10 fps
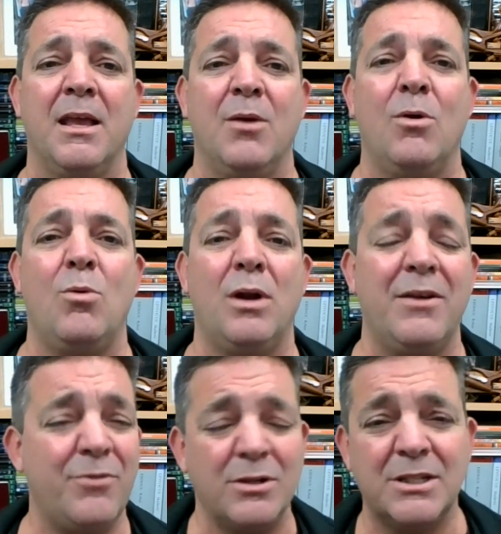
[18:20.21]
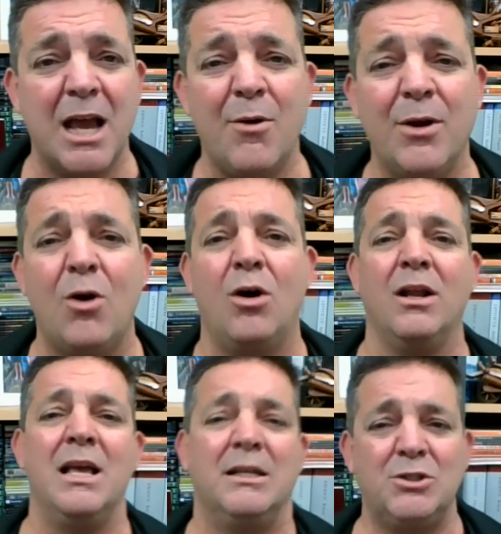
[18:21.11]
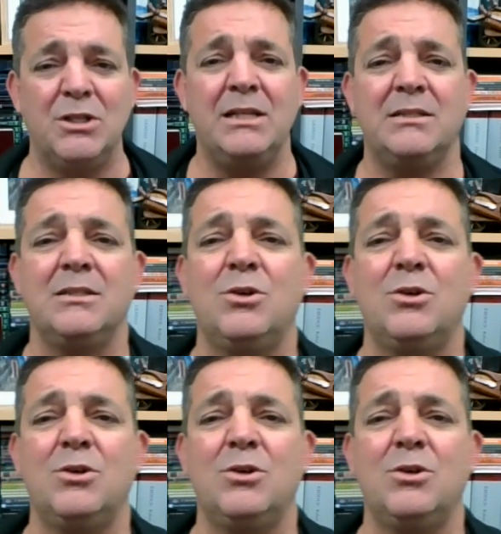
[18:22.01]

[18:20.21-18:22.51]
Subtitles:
Well, whatever is going on, Jesus,